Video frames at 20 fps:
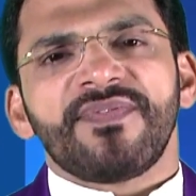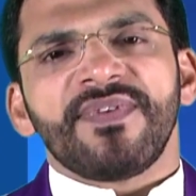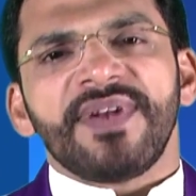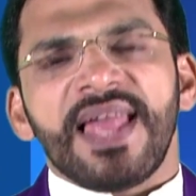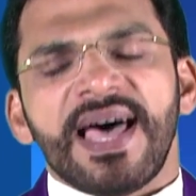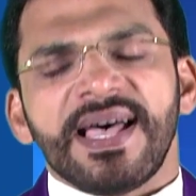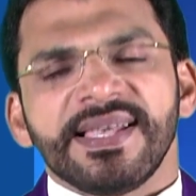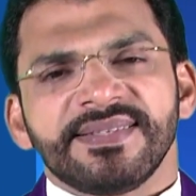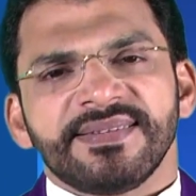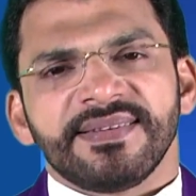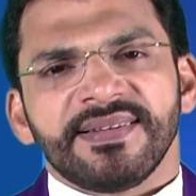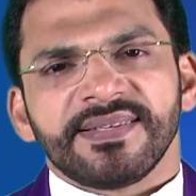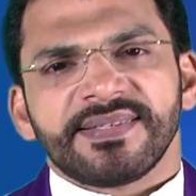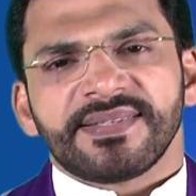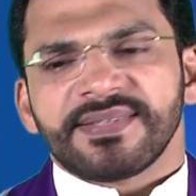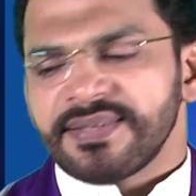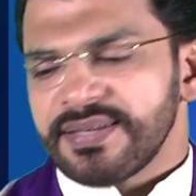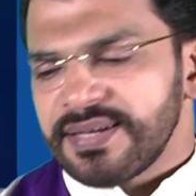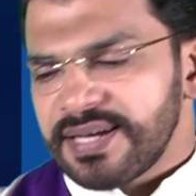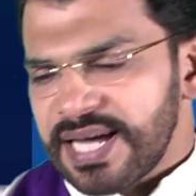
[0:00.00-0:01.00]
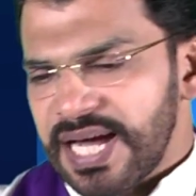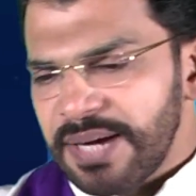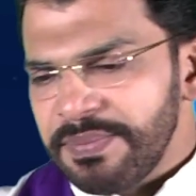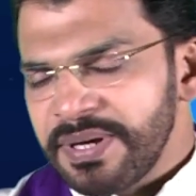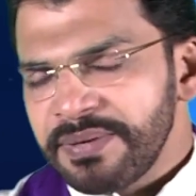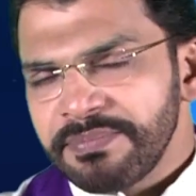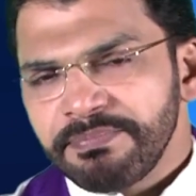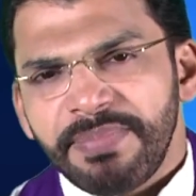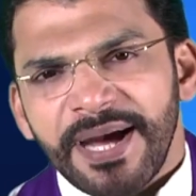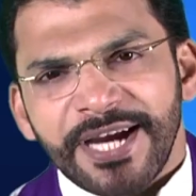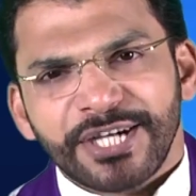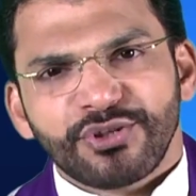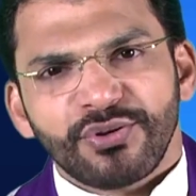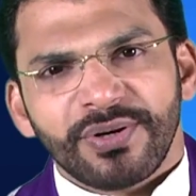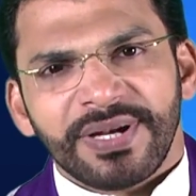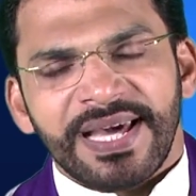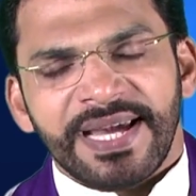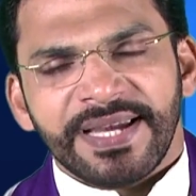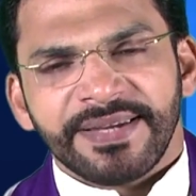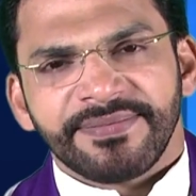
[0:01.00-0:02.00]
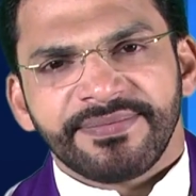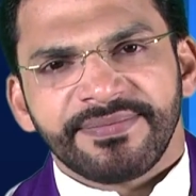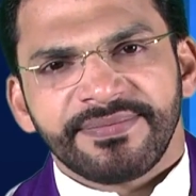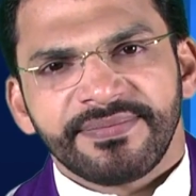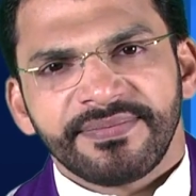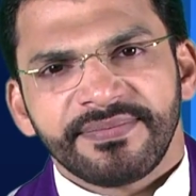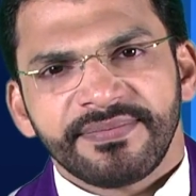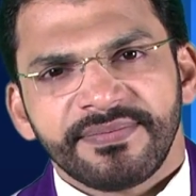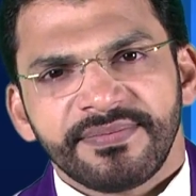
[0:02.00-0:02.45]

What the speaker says: Lazarus coming back to life